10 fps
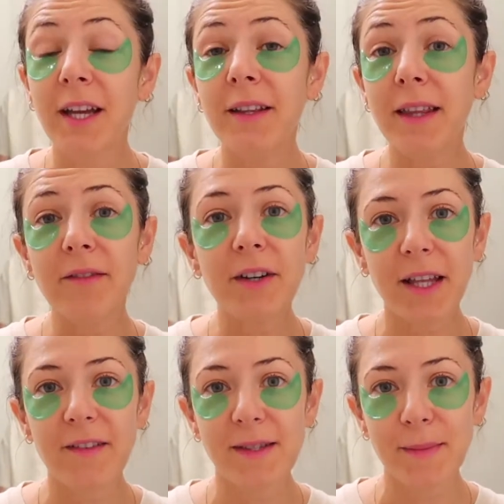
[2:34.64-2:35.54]
Never
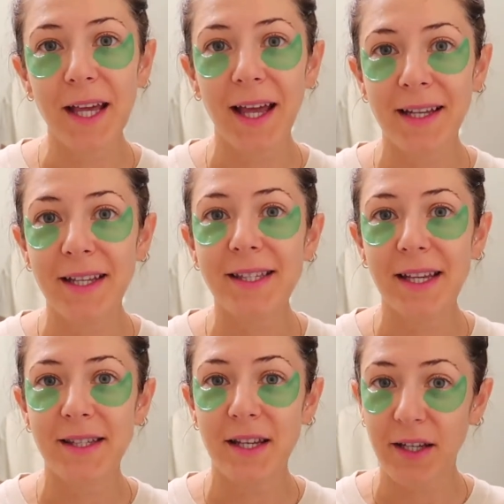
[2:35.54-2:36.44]
gives me any
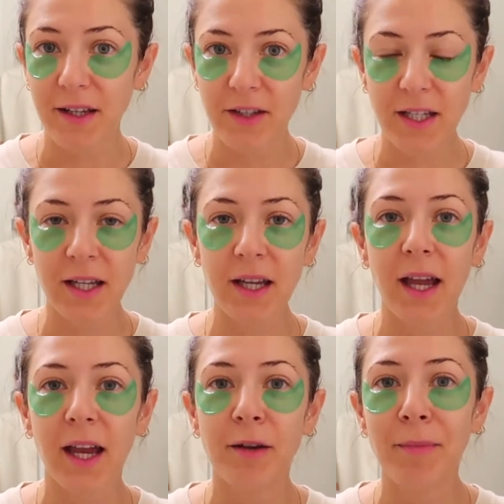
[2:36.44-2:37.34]
sensitivity
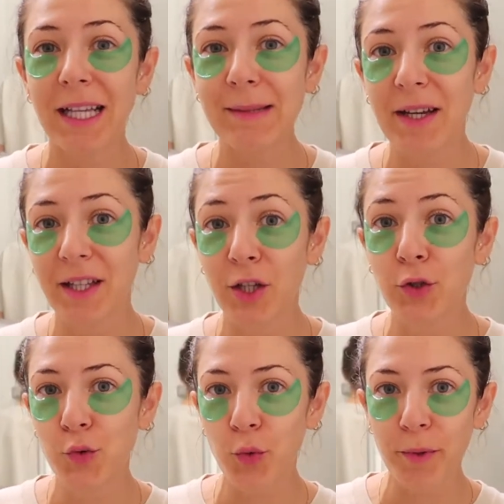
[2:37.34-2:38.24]
and makes my
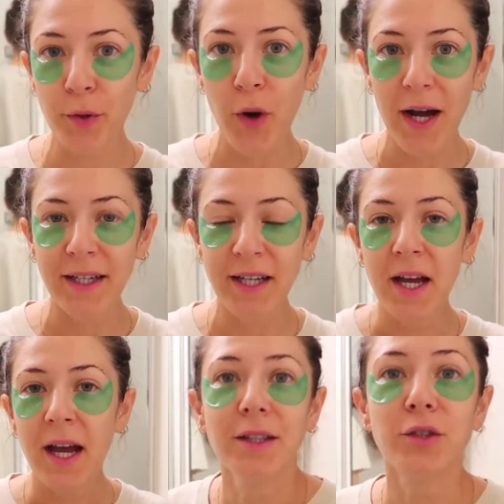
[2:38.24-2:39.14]
teeth super white.
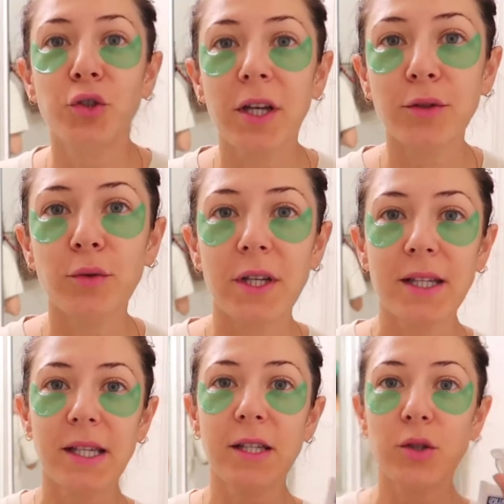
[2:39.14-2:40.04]
And the trick to
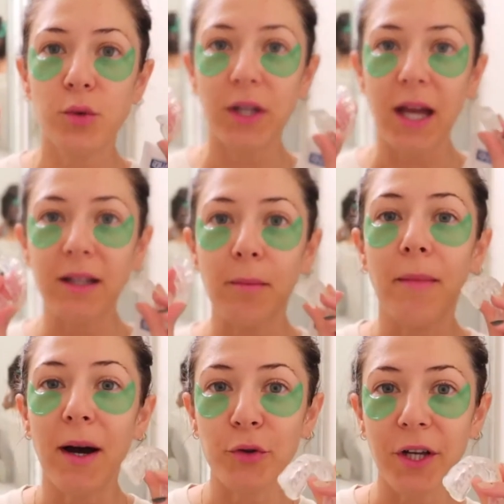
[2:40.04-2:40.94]
this is to get
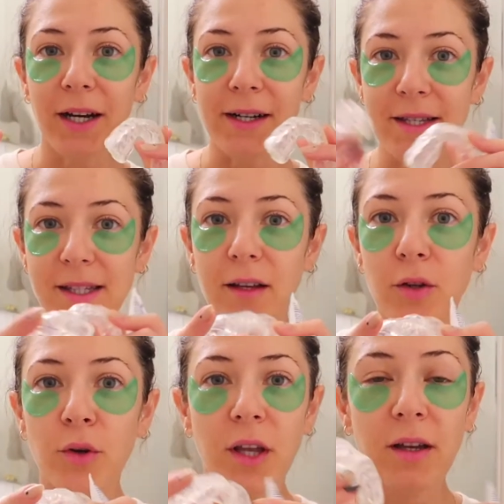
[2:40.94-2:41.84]
mouth guards.
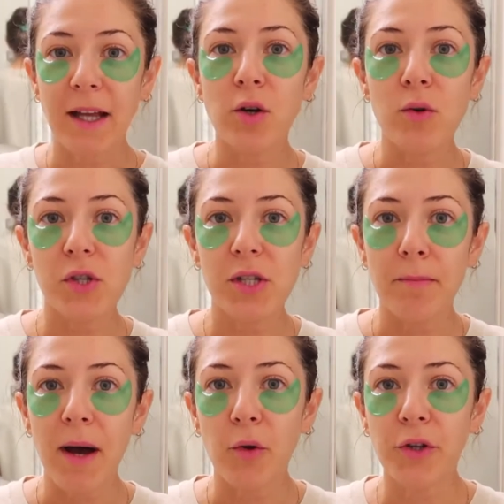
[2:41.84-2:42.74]
You can take those
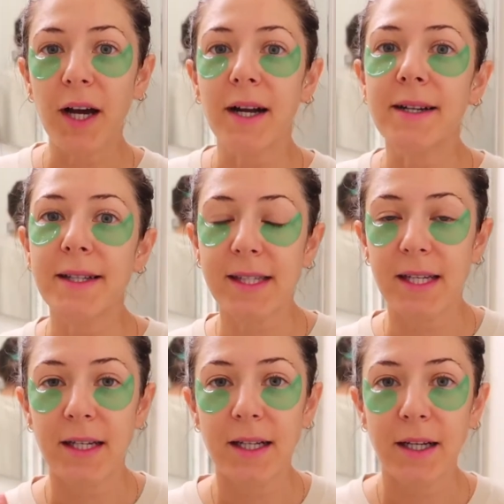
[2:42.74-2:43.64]
mouth
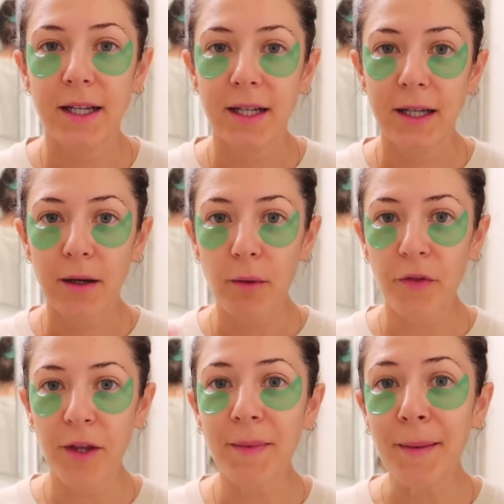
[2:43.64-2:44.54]
guards,
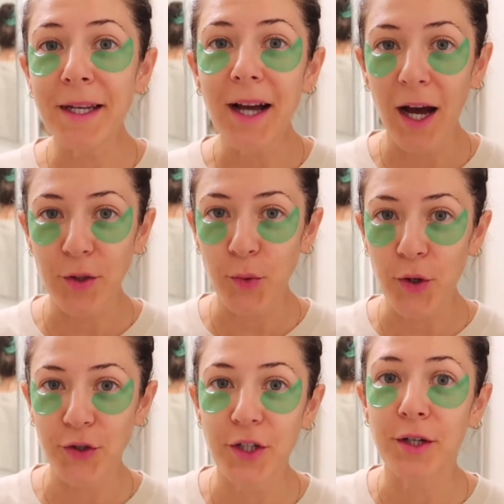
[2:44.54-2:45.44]
dip them in hot
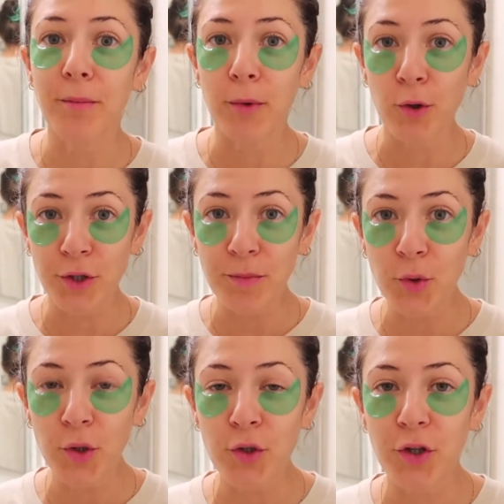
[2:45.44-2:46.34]
water, mold them
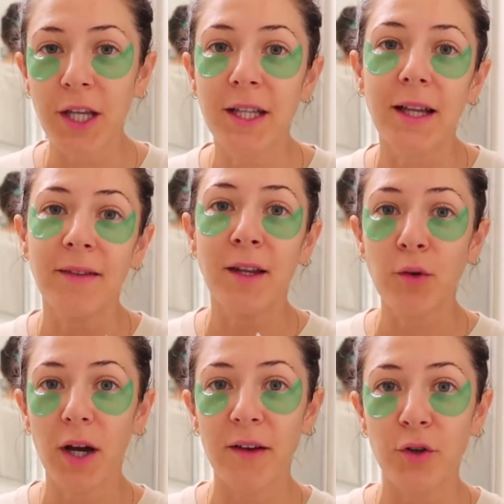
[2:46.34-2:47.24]
to your teeth, and then
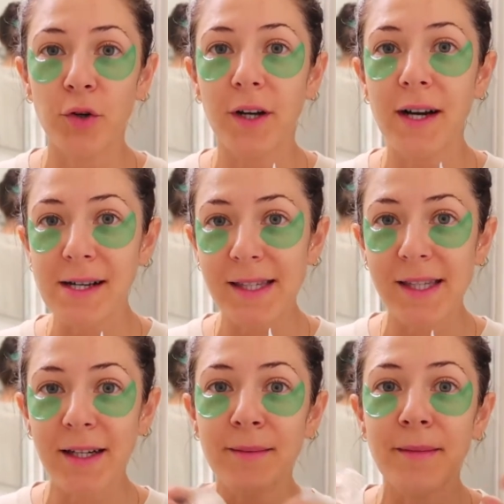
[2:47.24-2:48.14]
you have your
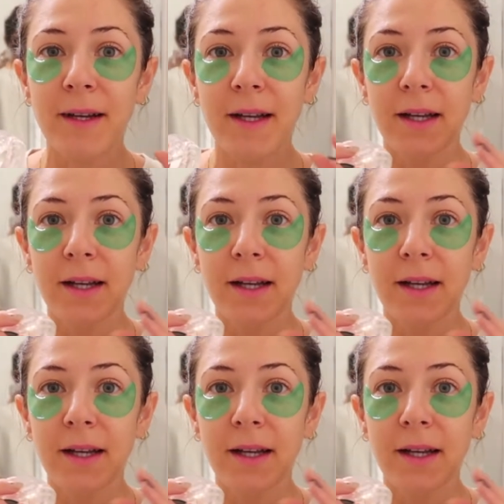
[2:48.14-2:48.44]
custom